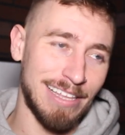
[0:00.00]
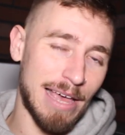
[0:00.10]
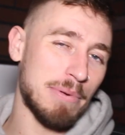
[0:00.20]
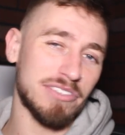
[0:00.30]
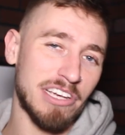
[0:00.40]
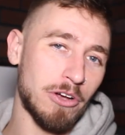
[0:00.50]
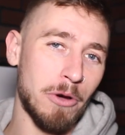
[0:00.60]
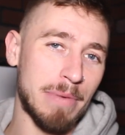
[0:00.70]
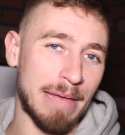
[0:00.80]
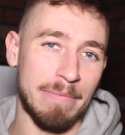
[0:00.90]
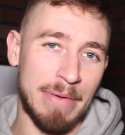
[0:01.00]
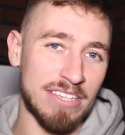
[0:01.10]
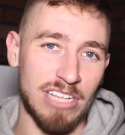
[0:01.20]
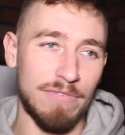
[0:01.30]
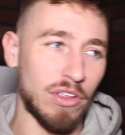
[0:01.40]
That person could go be
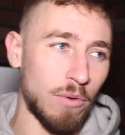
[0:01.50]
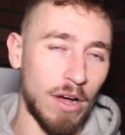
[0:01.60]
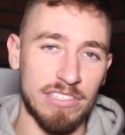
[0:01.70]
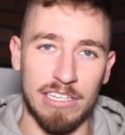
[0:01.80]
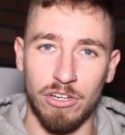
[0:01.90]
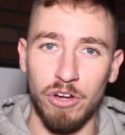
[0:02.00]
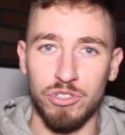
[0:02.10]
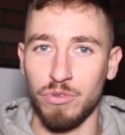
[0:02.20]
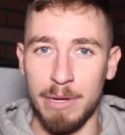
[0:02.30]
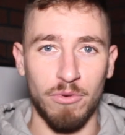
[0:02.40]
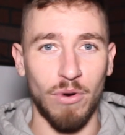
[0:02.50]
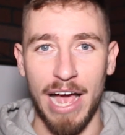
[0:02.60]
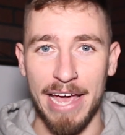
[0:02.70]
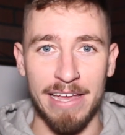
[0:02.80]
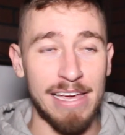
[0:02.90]
pissed off all he wants. He can go scream,
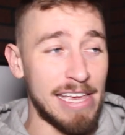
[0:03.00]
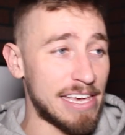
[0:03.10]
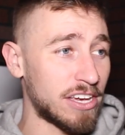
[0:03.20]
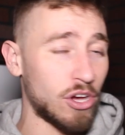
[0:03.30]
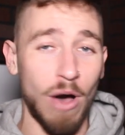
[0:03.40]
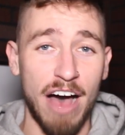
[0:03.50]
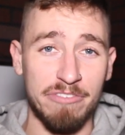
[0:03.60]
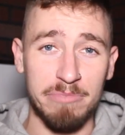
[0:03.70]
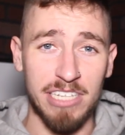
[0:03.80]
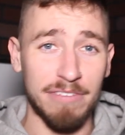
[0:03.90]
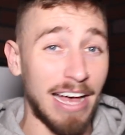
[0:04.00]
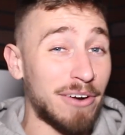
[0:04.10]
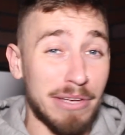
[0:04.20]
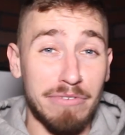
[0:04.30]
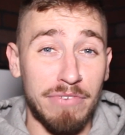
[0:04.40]
cry. He can go off himself. I
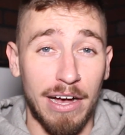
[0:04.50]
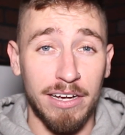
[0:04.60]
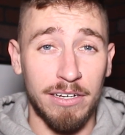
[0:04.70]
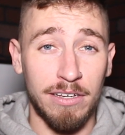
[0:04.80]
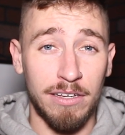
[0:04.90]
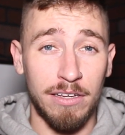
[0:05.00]
don't give a fuck.